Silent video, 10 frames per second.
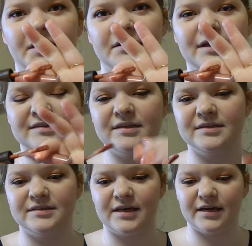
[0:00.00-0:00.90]
This
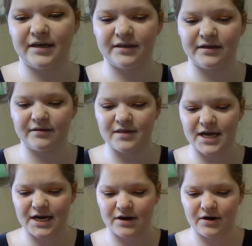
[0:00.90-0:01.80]
is in
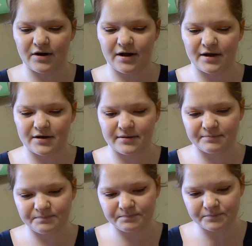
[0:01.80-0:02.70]
their
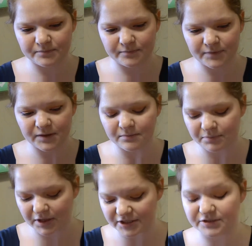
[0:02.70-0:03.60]

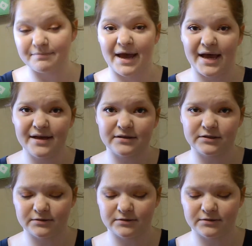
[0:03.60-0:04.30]
Plush Matte.